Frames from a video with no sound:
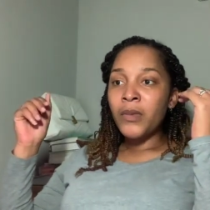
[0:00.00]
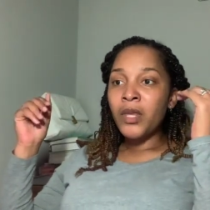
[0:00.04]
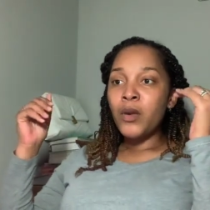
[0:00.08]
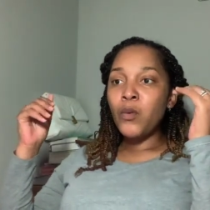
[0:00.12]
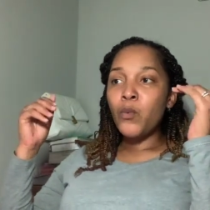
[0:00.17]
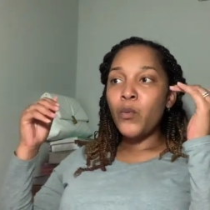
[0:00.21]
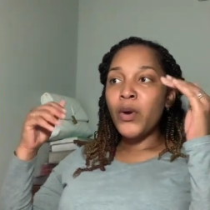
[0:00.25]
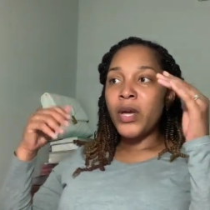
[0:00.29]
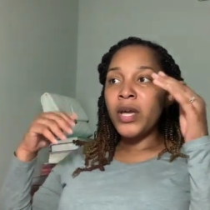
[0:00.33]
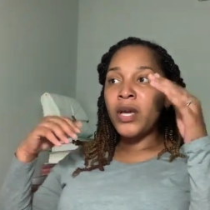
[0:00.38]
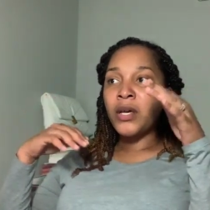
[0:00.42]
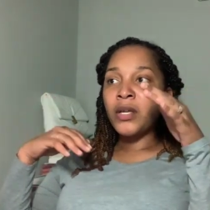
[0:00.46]

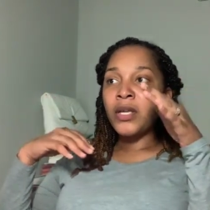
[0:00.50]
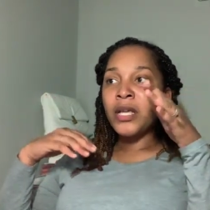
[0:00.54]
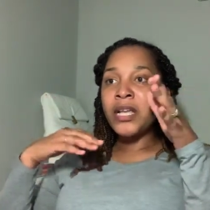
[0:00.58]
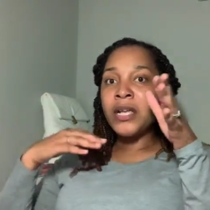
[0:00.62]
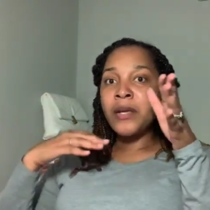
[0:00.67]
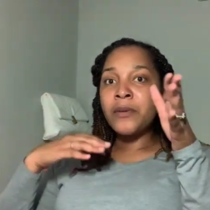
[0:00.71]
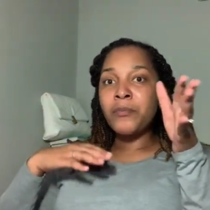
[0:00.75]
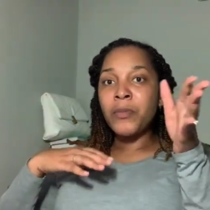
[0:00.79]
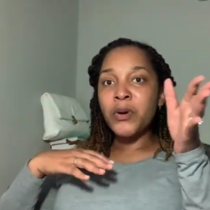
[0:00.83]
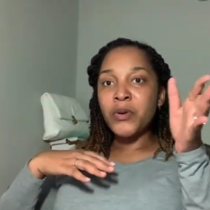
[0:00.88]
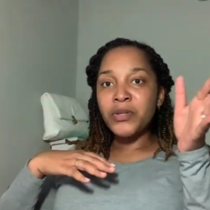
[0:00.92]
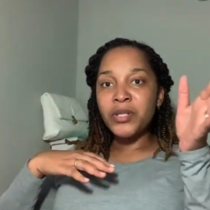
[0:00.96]
Well,
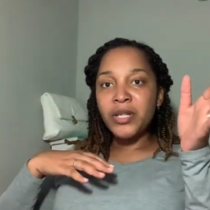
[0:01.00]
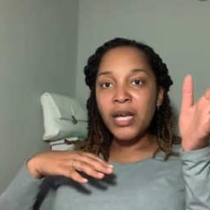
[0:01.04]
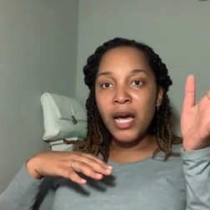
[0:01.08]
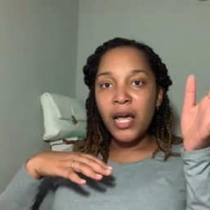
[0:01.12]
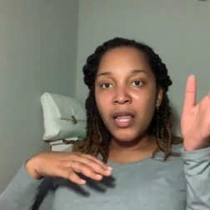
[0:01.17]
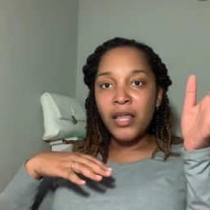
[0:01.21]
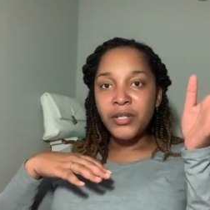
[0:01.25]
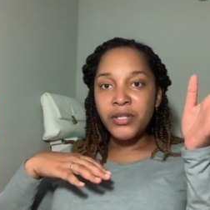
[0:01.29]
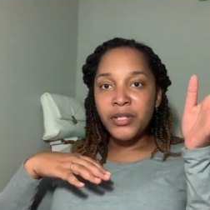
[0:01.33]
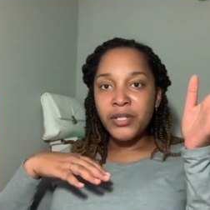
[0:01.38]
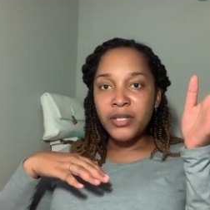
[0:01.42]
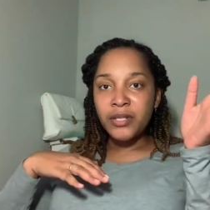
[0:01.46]
in most
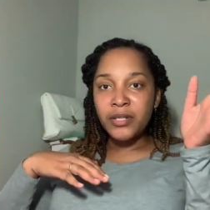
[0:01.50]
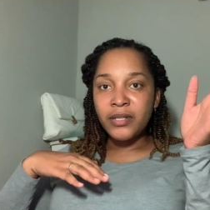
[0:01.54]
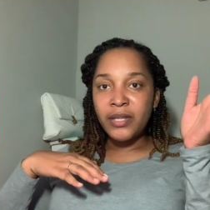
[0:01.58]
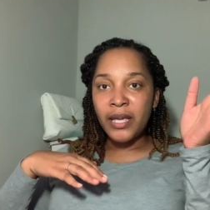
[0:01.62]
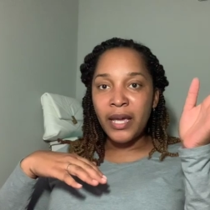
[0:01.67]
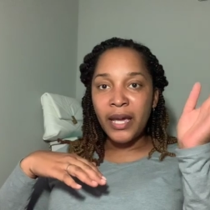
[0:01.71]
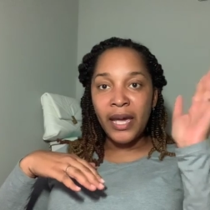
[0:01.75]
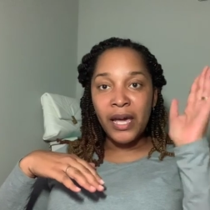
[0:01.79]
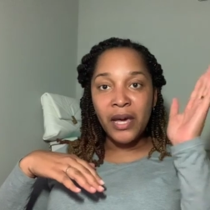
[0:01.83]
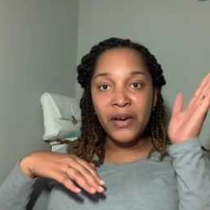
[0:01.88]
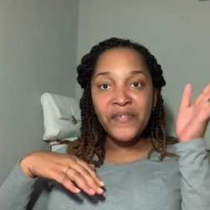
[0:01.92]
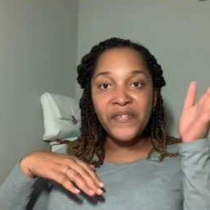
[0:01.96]
colleges, they
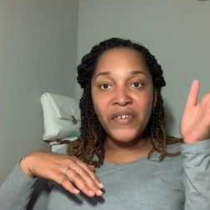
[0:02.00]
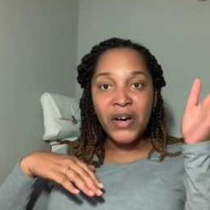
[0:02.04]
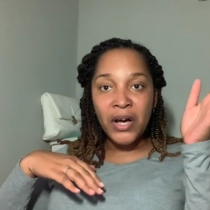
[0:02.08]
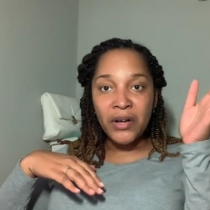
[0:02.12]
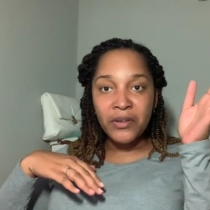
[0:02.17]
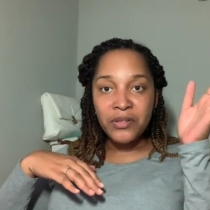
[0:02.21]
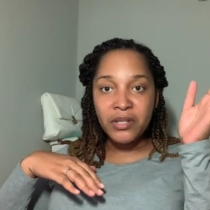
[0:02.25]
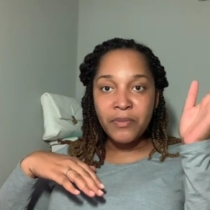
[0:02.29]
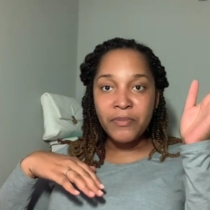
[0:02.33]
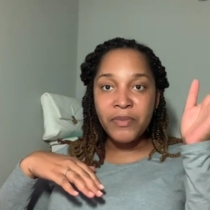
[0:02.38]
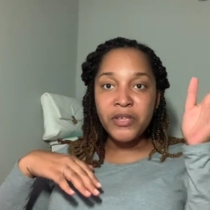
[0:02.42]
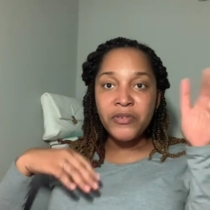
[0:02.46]
have fall
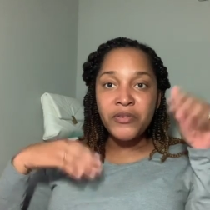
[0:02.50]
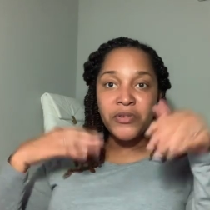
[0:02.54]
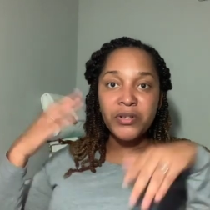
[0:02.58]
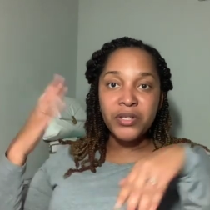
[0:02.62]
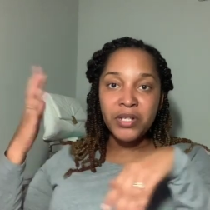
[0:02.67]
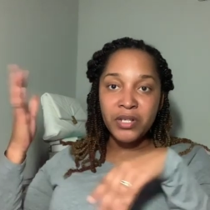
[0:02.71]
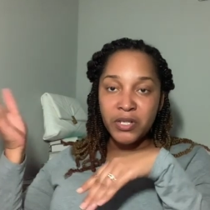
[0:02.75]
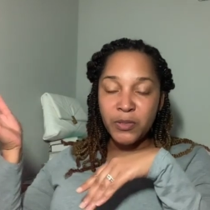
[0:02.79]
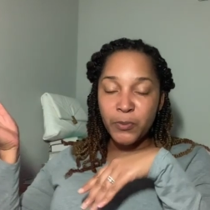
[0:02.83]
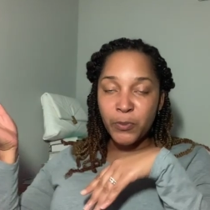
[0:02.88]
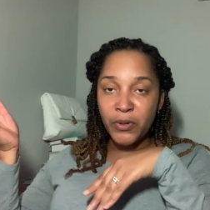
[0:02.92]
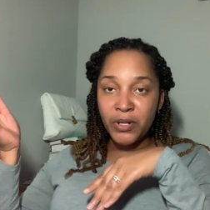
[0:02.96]
semesters
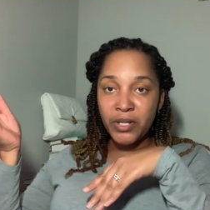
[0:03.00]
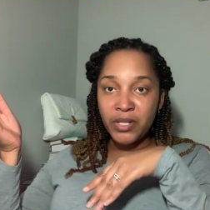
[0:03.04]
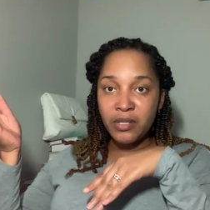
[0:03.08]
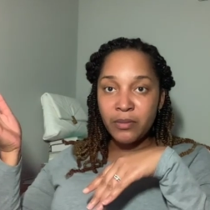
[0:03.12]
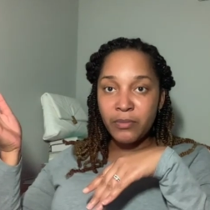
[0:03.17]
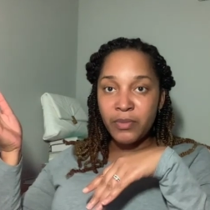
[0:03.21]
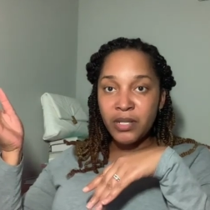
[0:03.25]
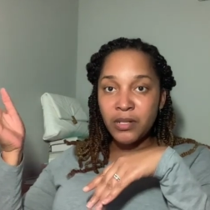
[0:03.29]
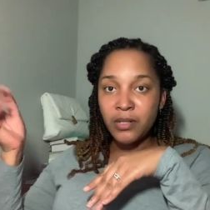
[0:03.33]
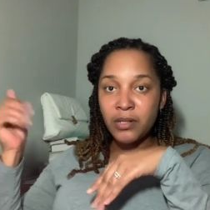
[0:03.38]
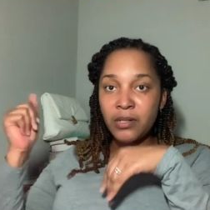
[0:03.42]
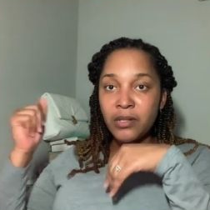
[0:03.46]
and spring
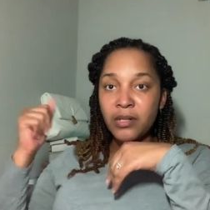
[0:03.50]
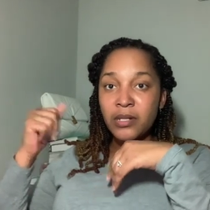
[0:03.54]
semesters,